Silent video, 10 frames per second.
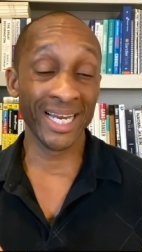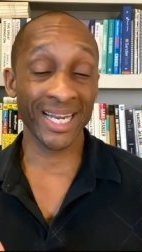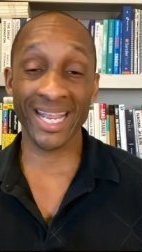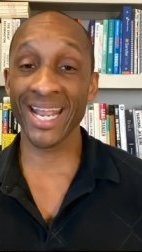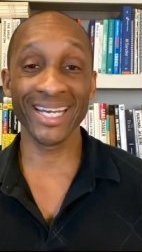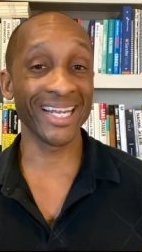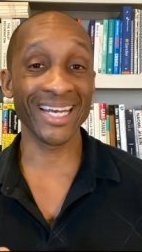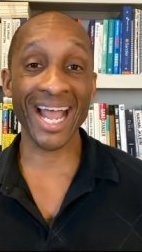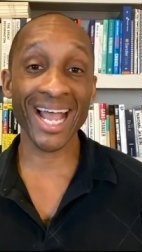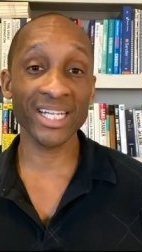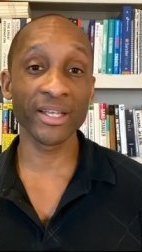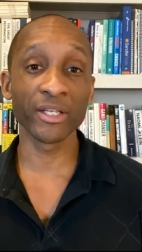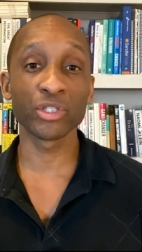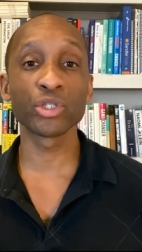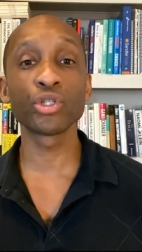can't get
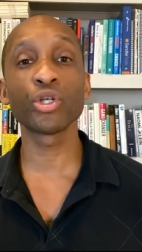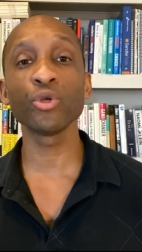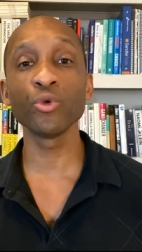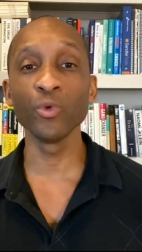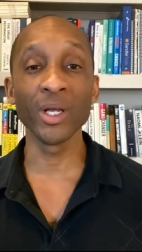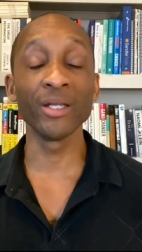access to